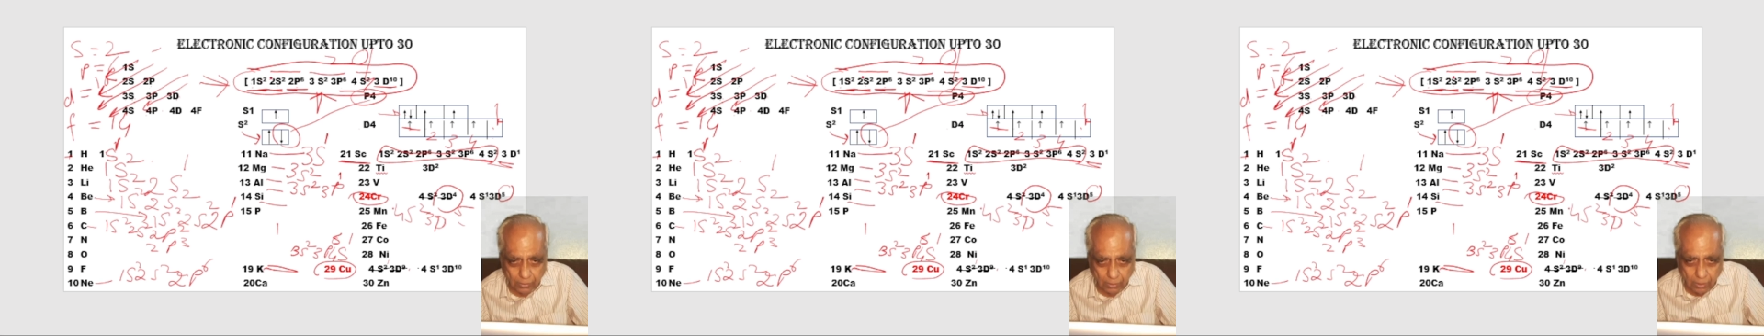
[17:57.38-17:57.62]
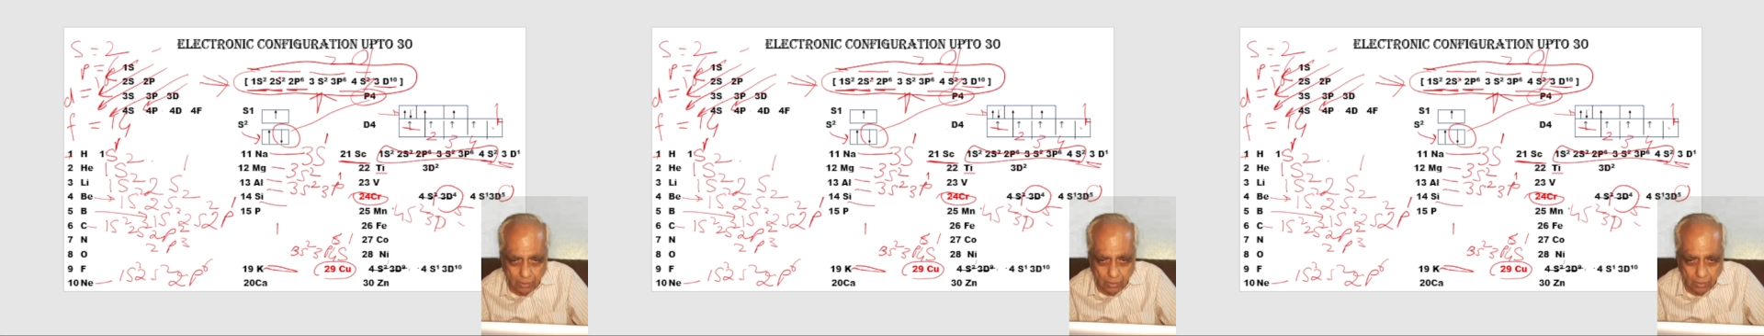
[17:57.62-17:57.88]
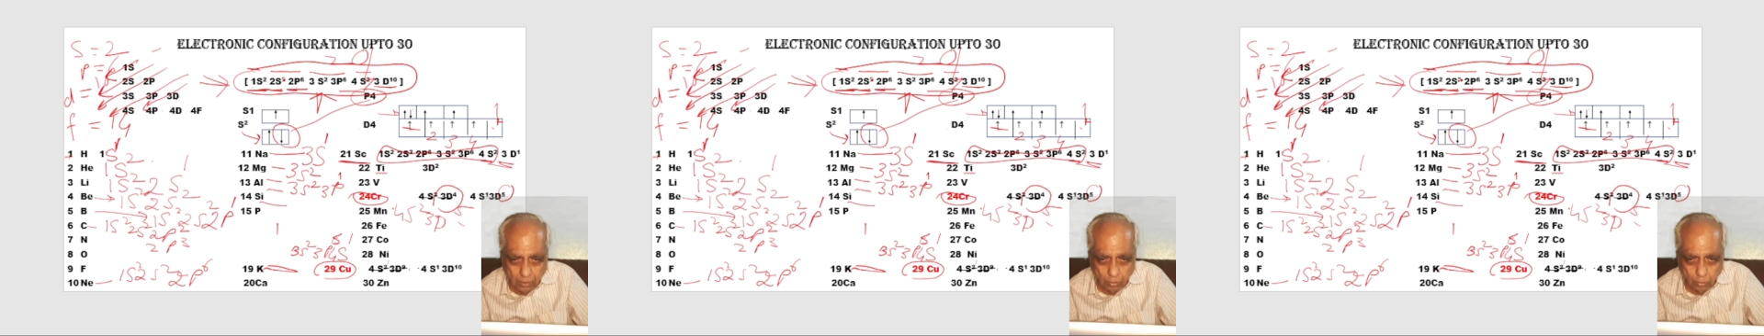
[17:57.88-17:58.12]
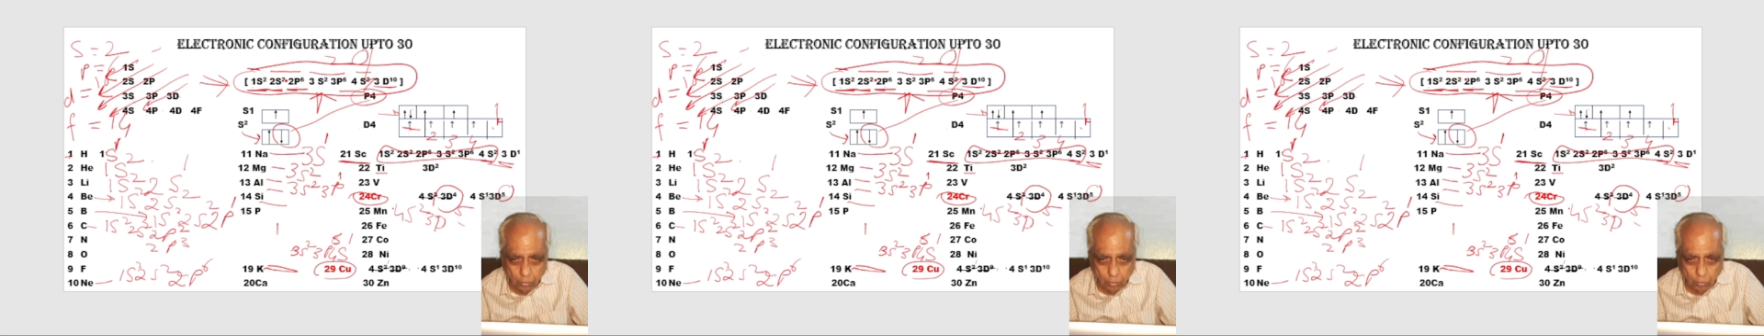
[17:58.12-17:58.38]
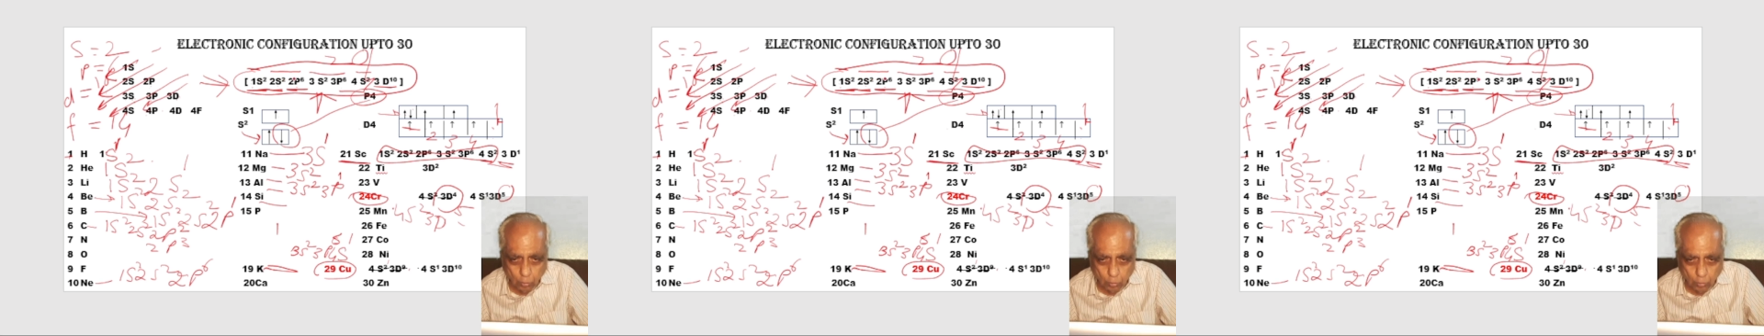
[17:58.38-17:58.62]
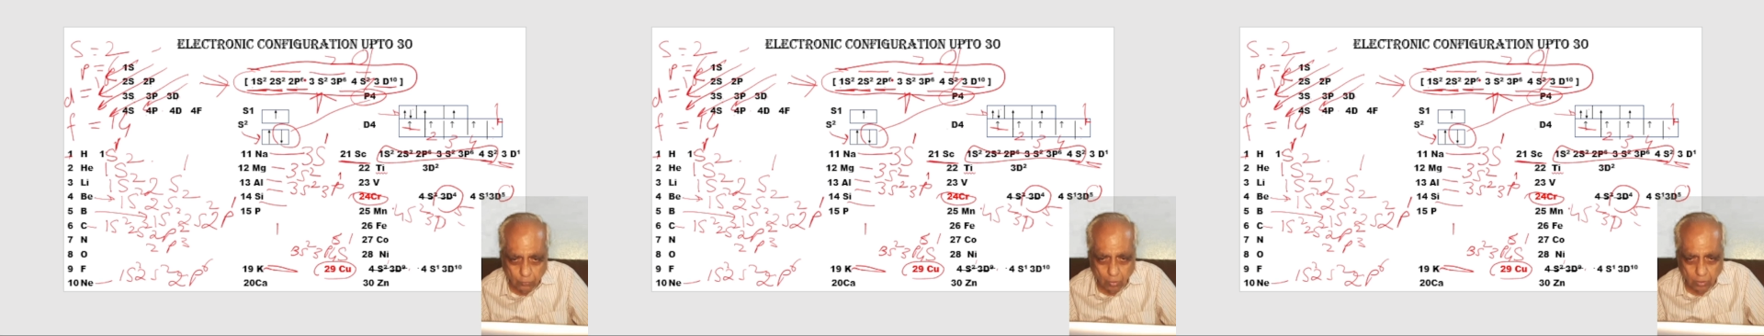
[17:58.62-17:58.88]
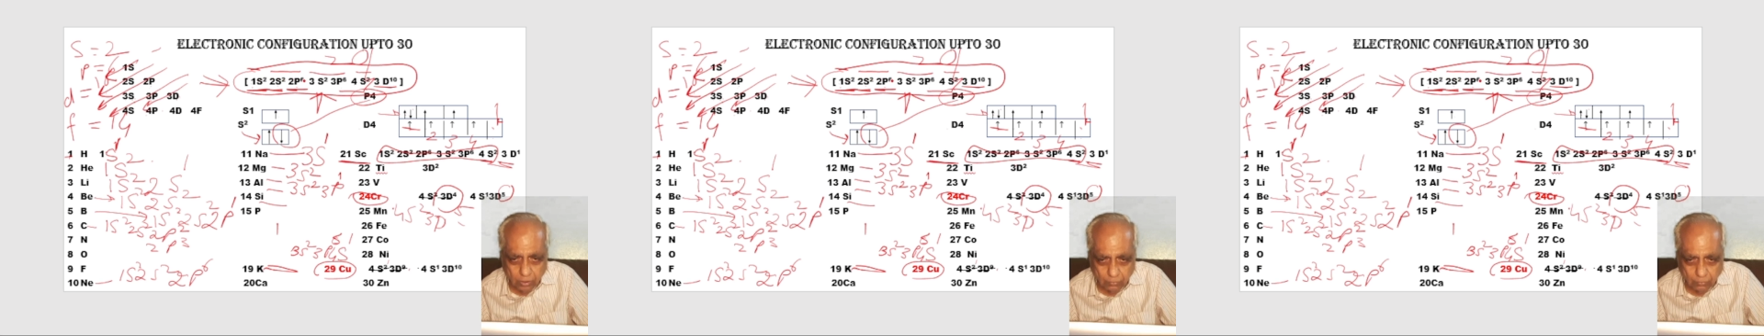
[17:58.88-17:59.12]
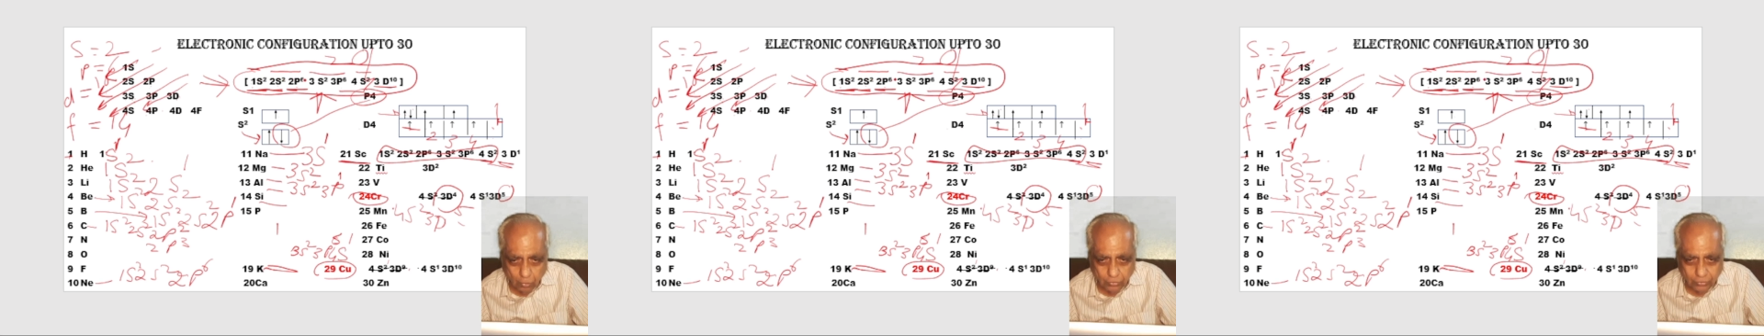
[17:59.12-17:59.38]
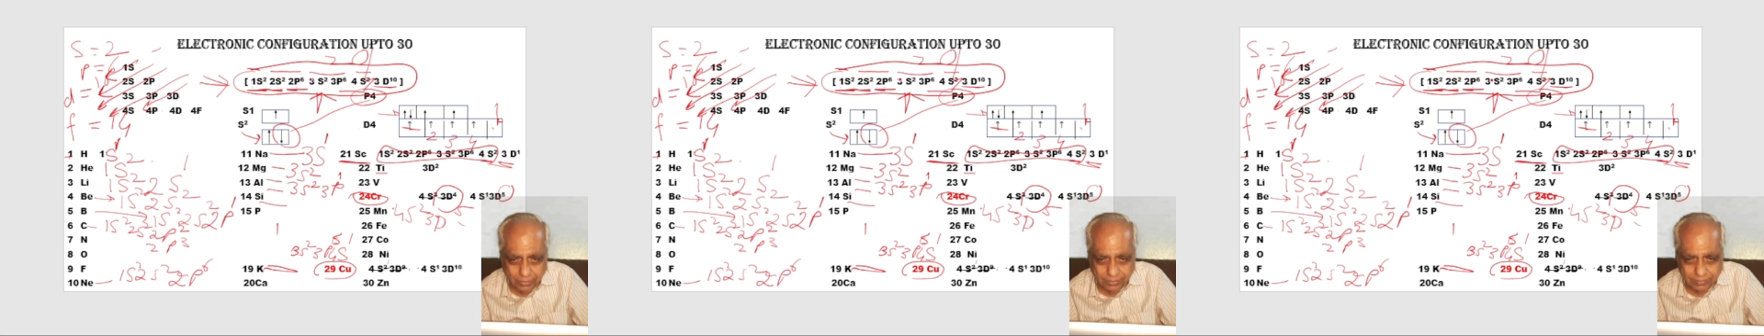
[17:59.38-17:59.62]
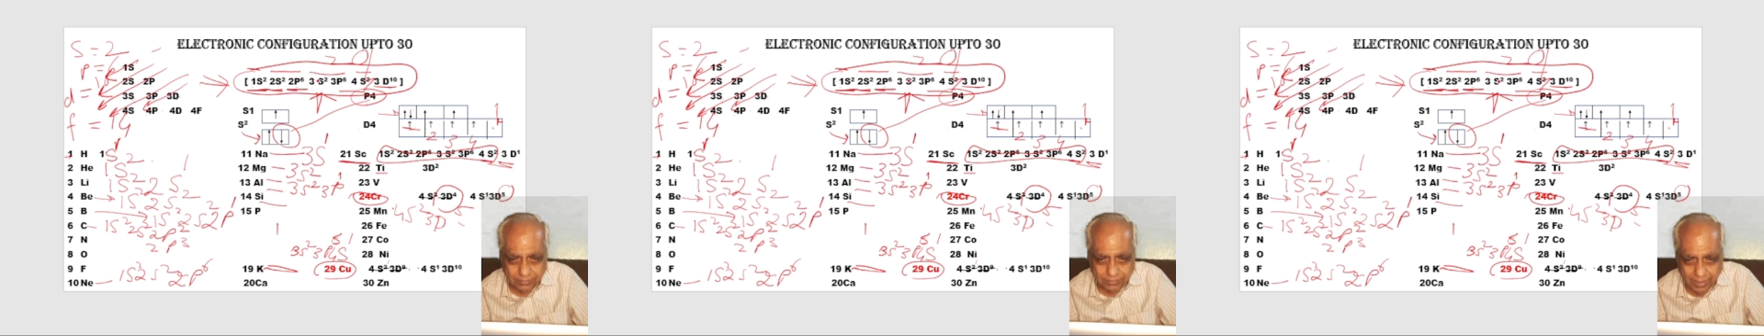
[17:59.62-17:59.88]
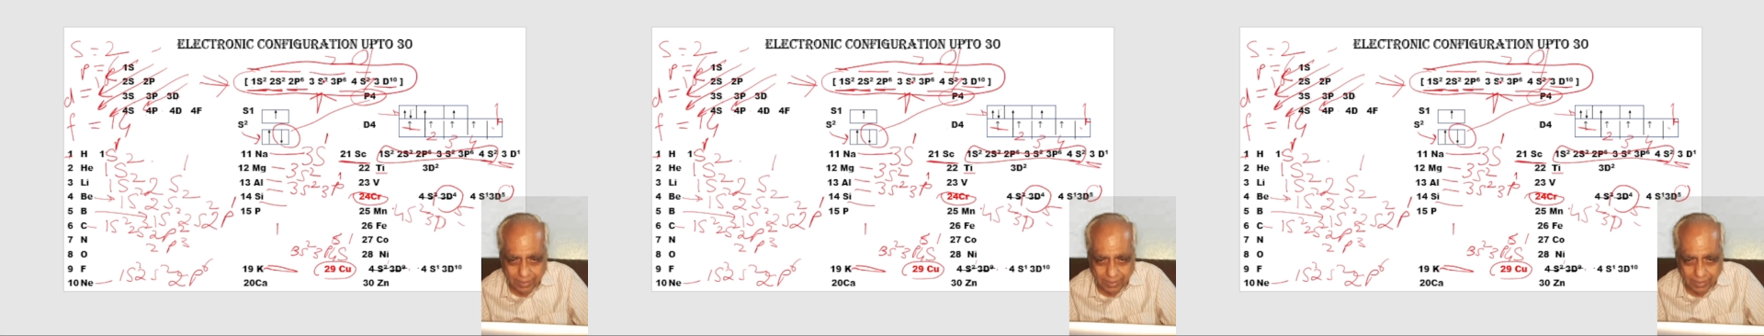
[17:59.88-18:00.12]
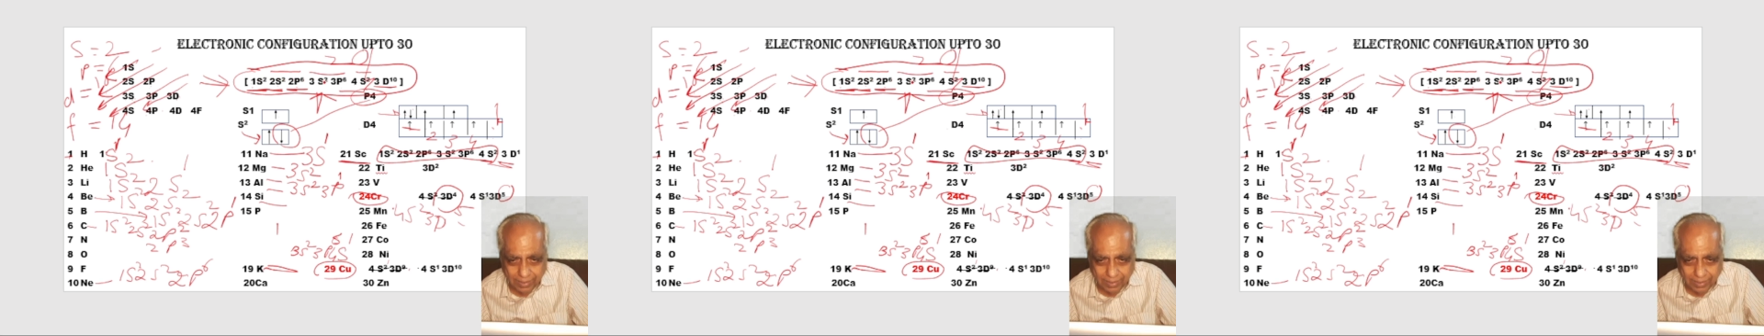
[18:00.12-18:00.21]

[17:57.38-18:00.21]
2, 2, 4, 4, 6, 10,